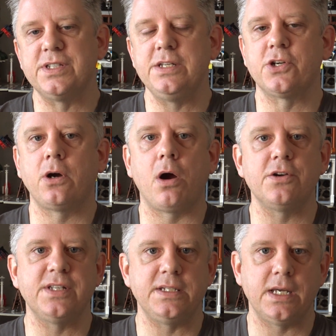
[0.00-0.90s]
These are
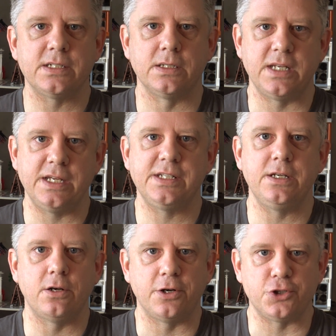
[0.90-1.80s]
cars that Tesla takes
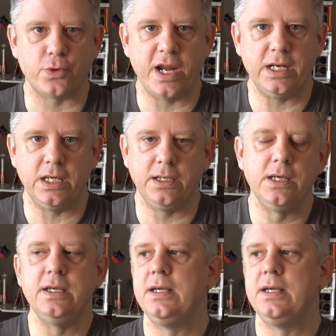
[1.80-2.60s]
in on a trade-in